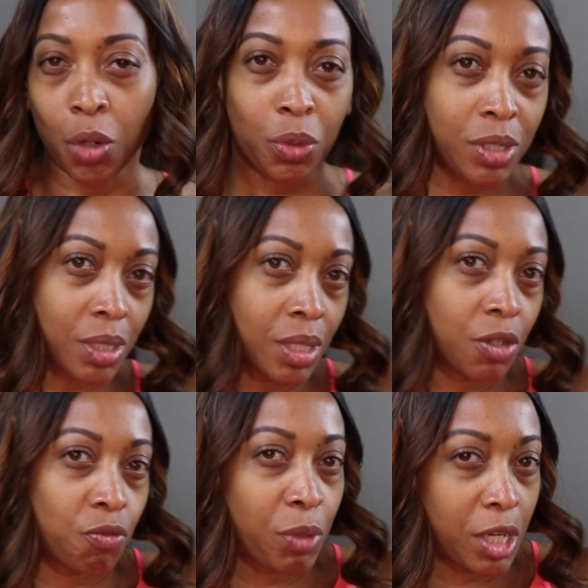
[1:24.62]
we'll see
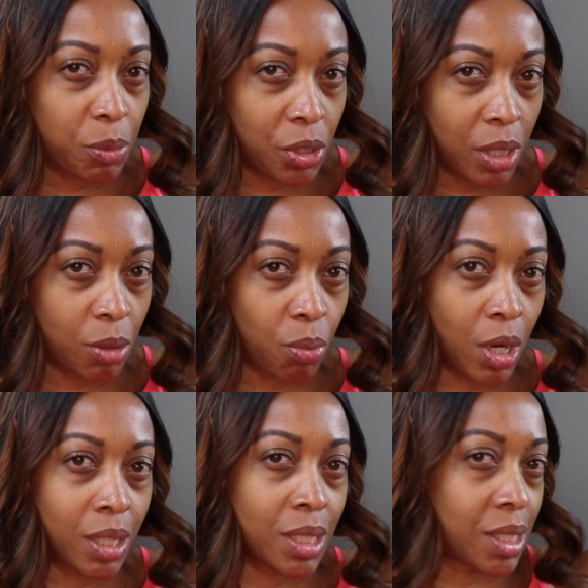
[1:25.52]
if Makeupshayla
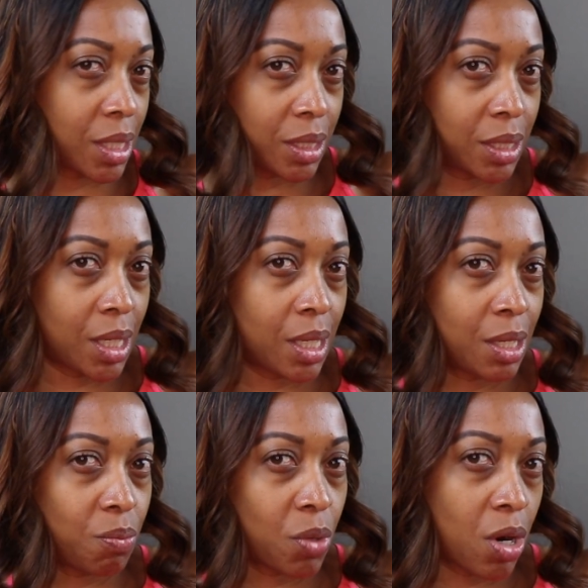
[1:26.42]
brought it a second
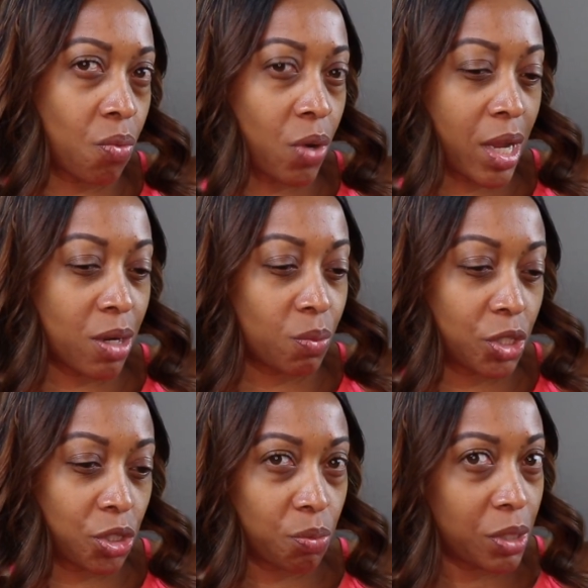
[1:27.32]
time around,
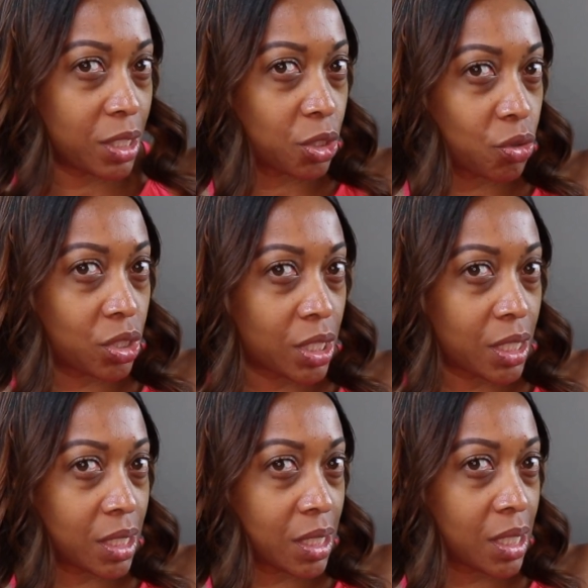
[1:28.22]
which should be
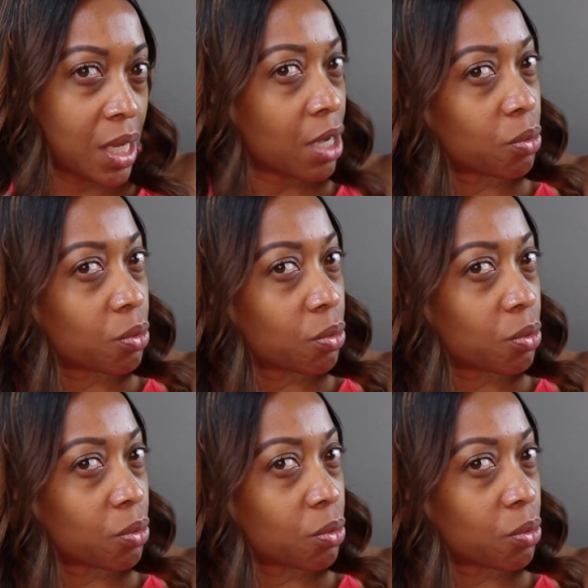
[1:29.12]
interesting.